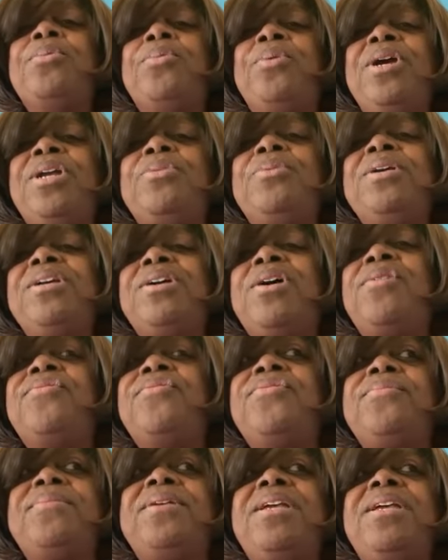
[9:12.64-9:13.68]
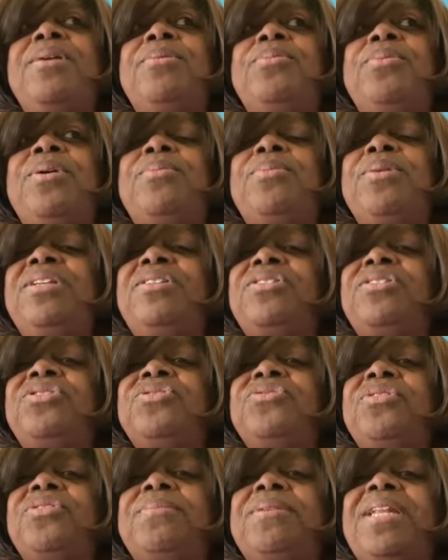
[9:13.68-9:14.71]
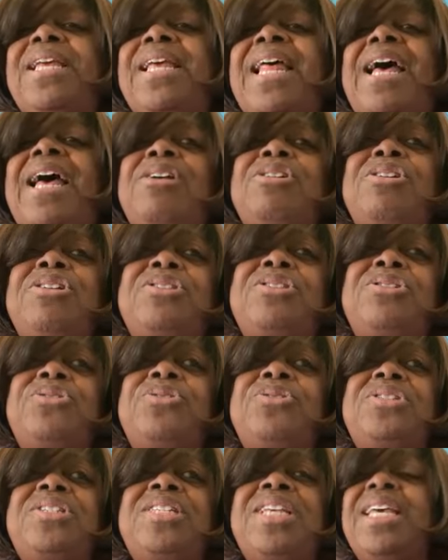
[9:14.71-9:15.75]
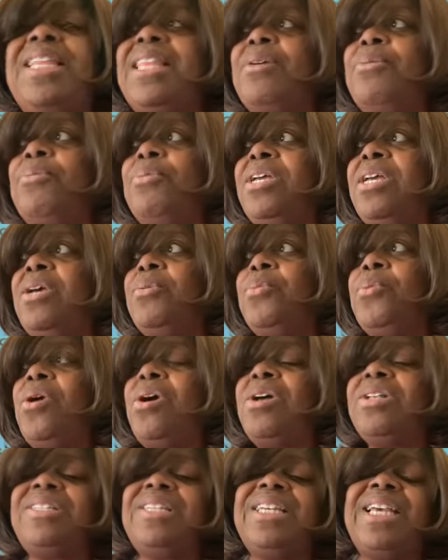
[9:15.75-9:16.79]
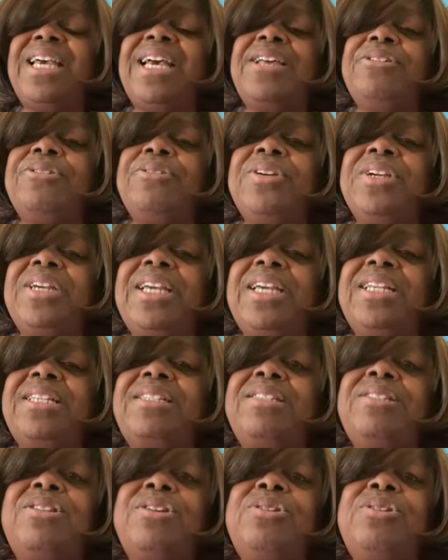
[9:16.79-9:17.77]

where do we go from here when we discriminate? How do you say that we can walk together against